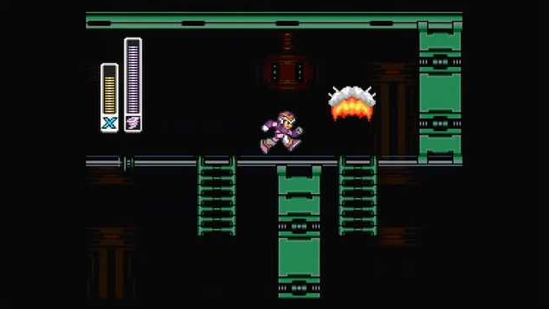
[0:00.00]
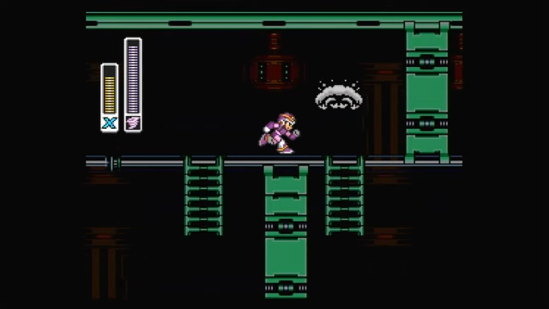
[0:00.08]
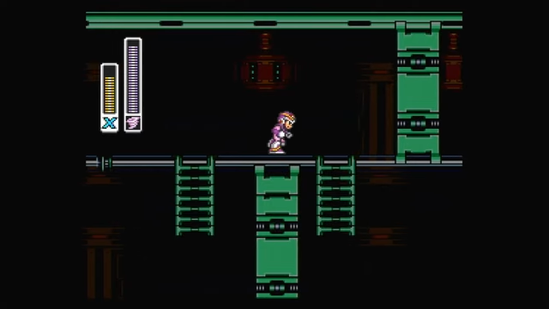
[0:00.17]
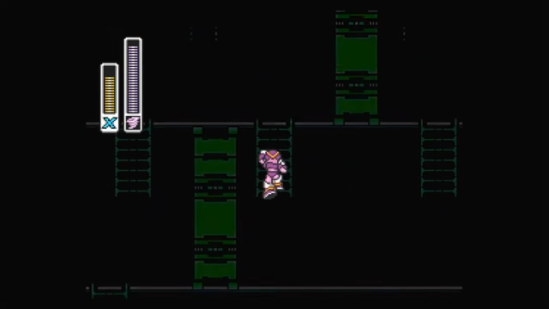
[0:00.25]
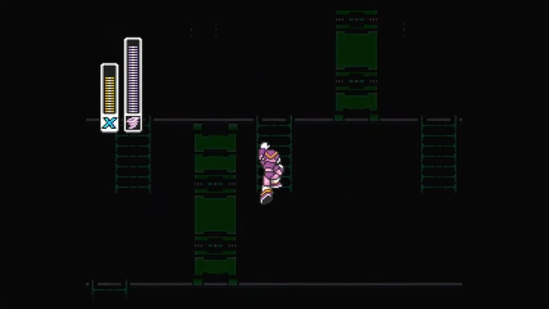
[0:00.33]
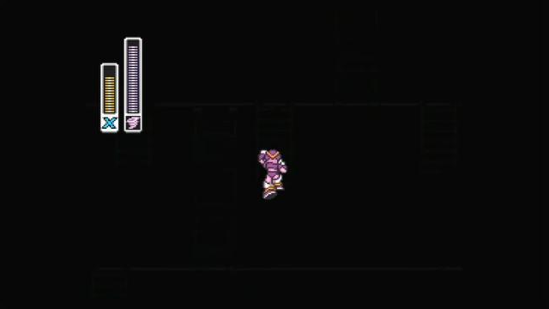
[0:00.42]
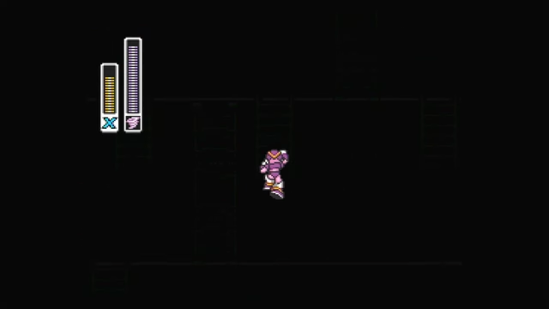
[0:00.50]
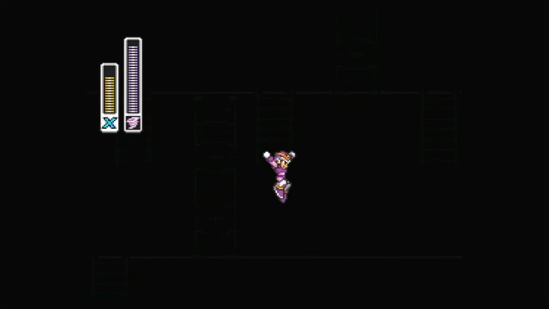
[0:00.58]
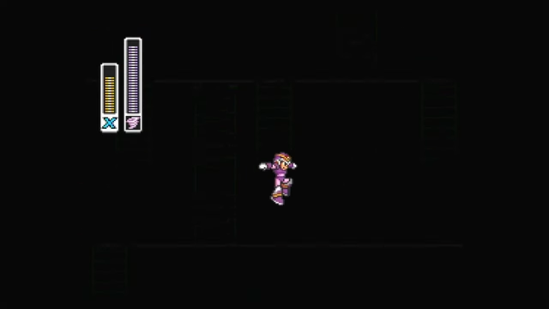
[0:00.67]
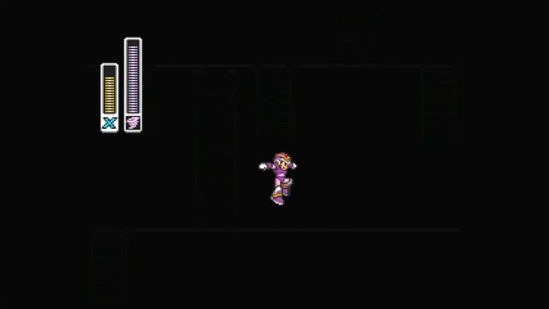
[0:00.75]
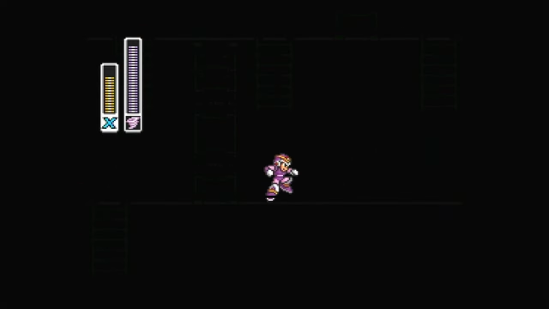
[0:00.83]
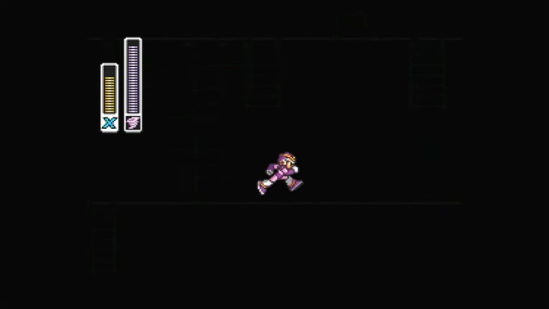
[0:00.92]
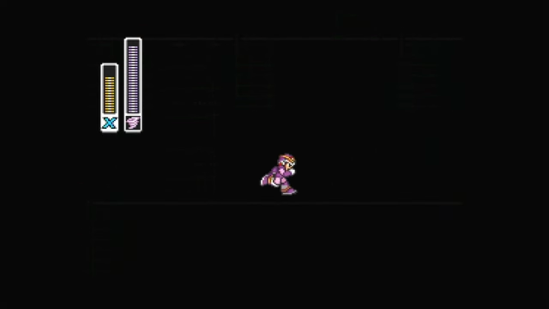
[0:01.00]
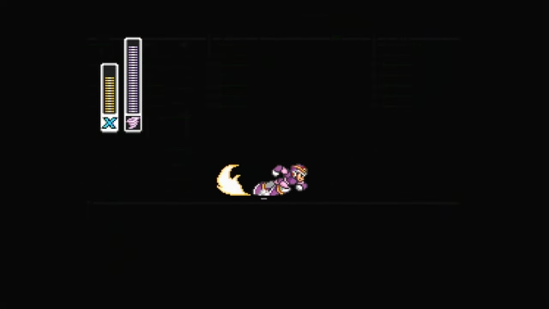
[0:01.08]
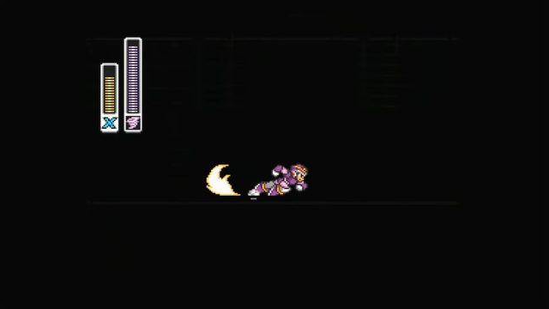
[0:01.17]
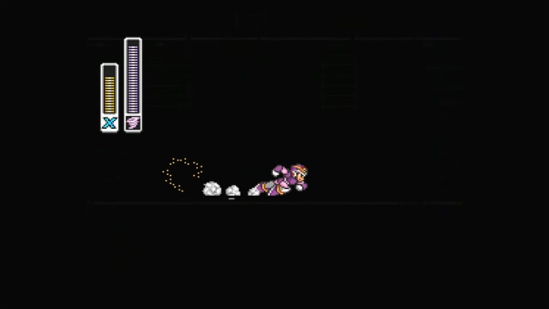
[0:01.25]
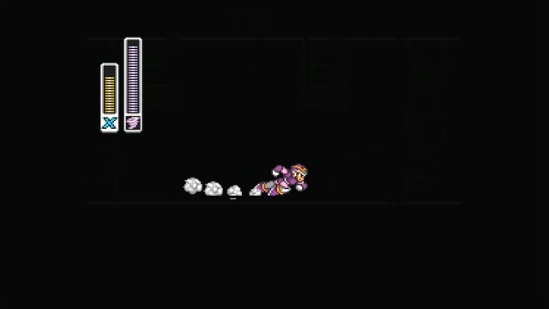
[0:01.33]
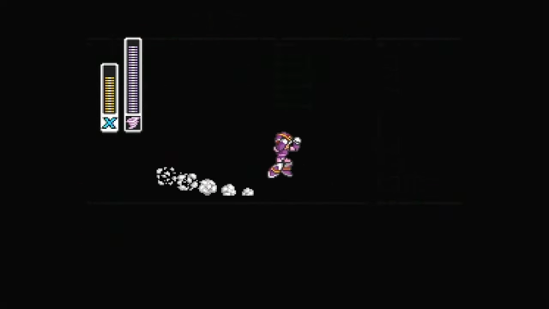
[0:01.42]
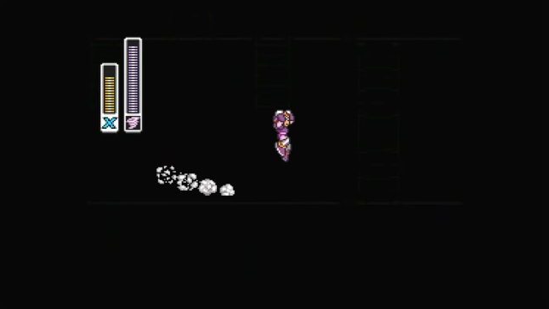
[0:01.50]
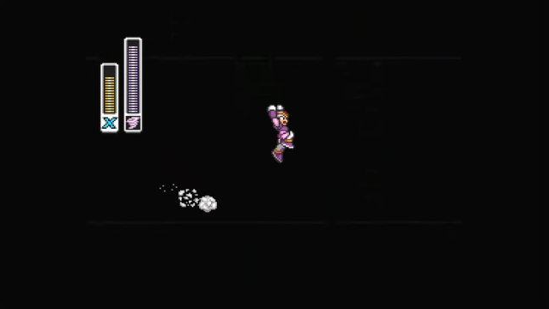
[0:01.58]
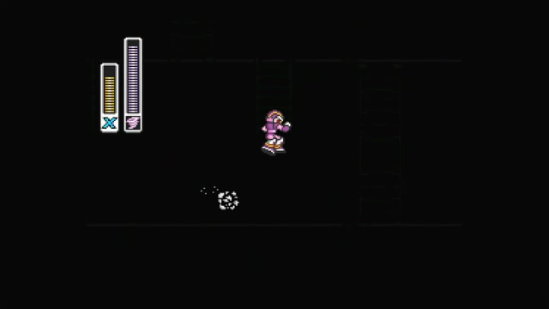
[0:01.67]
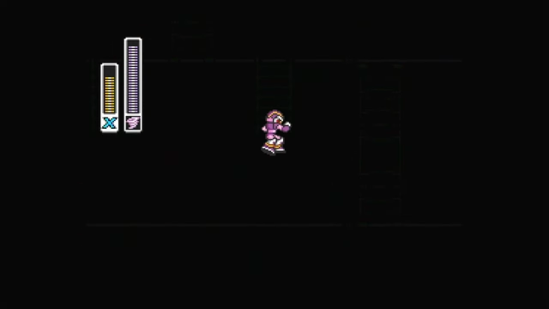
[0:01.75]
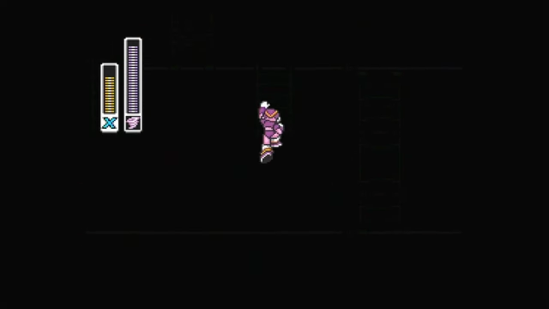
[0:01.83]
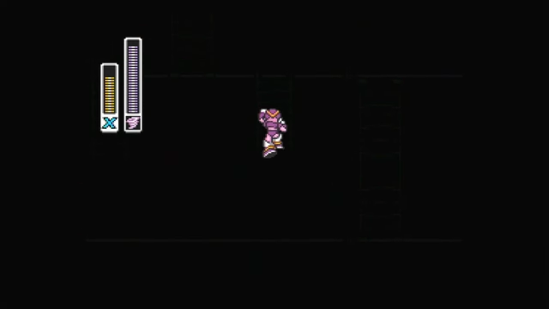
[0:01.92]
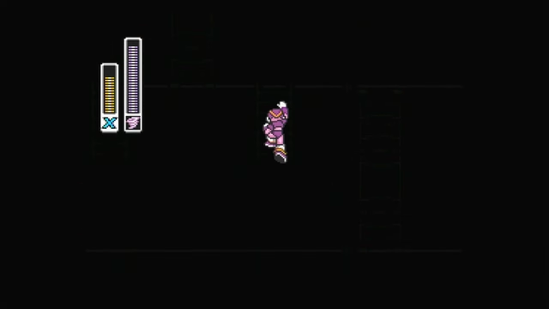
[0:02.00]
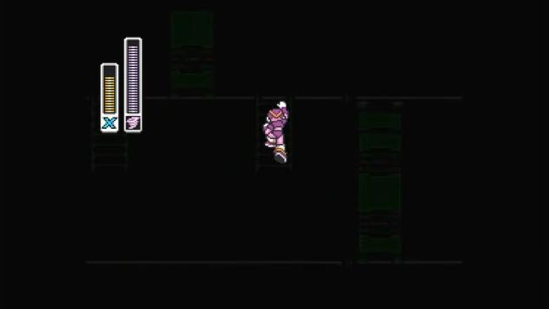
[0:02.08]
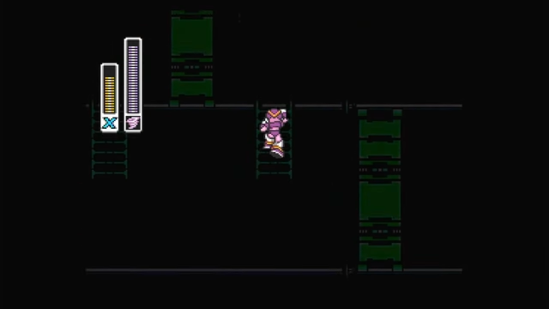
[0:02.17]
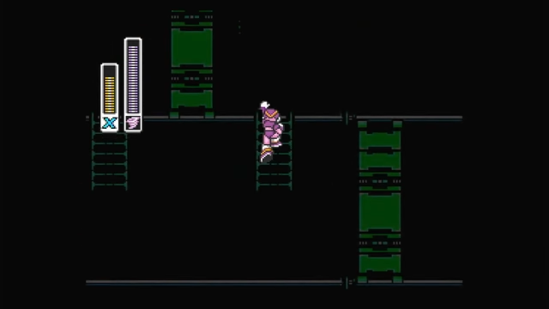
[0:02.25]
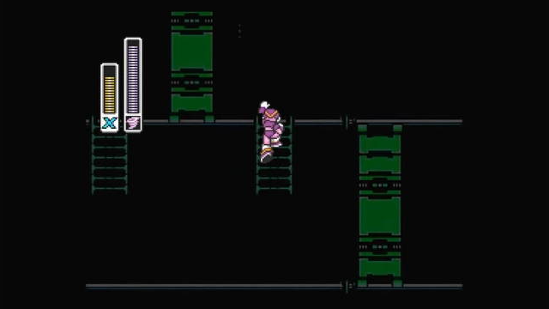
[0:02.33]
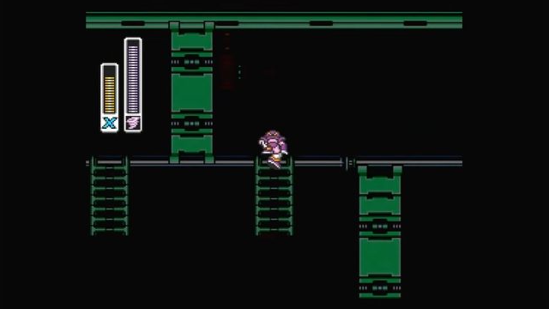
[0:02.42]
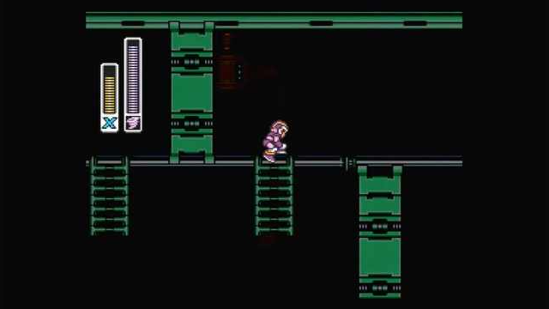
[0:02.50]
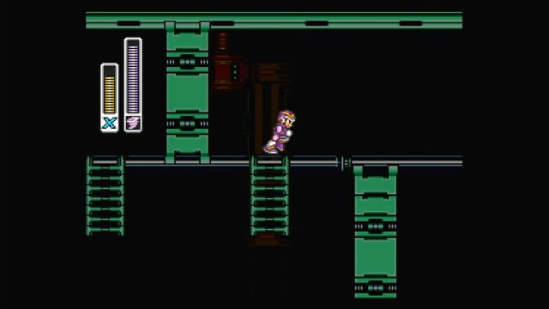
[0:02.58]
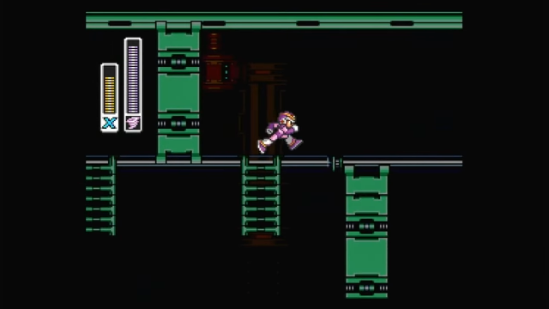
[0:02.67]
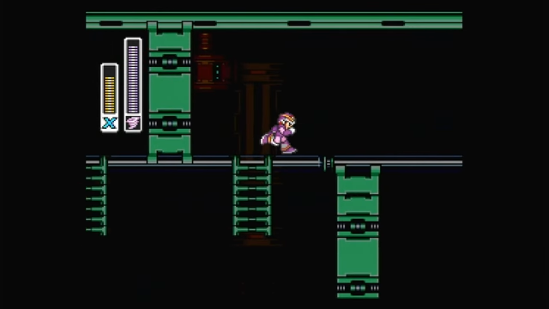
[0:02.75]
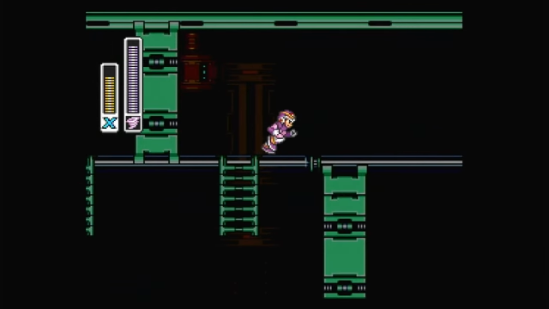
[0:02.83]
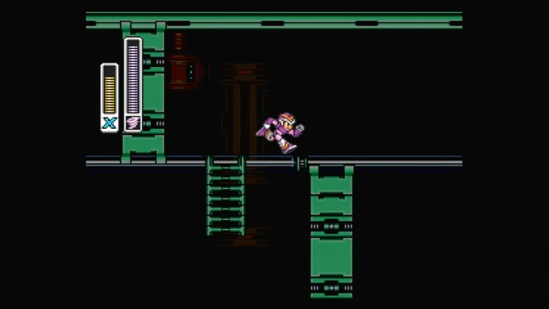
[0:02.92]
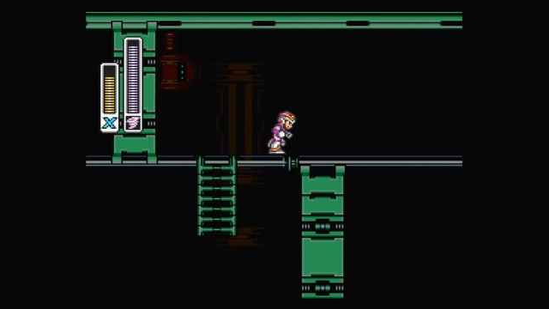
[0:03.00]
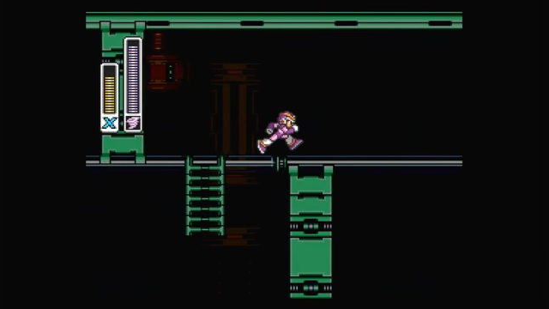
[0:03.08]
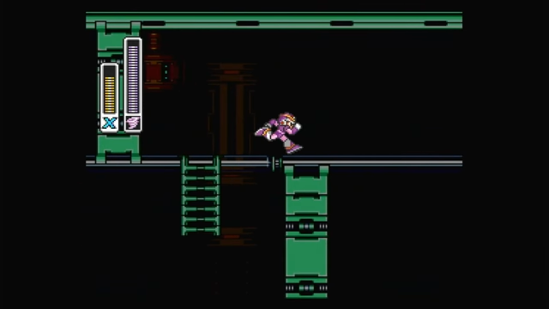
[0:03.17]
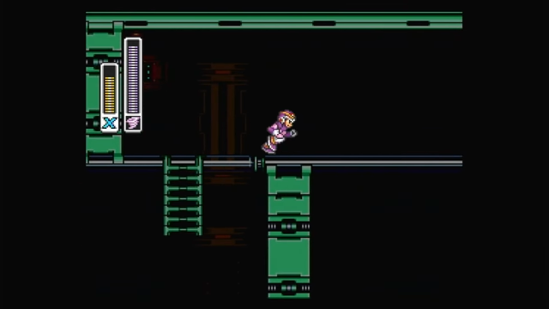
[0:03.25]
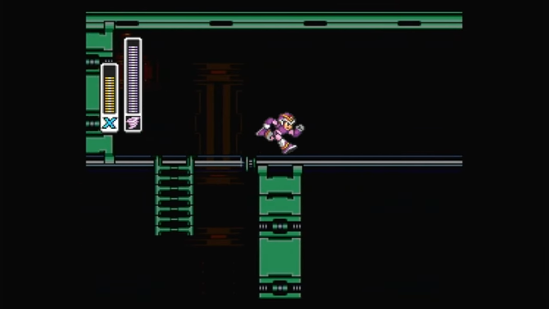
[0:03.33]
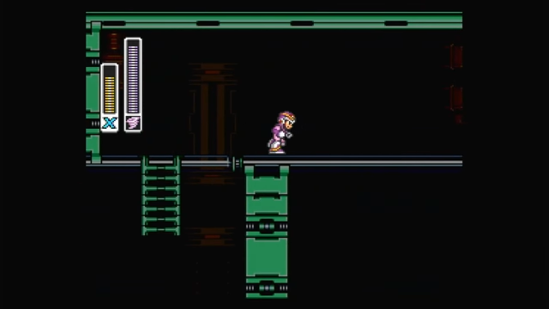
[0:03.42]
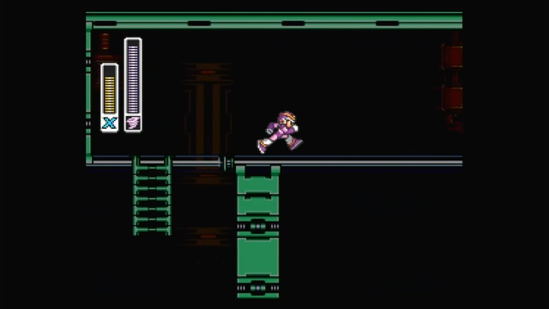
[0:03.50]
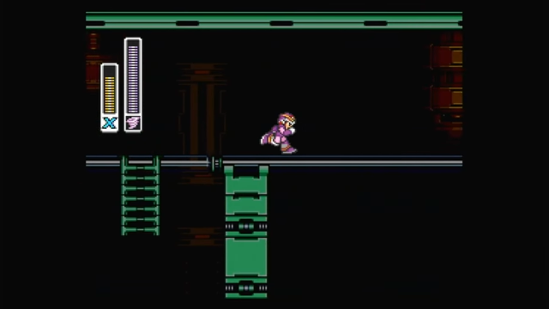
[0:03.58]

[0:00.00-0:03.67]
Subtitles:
(no speaker visible)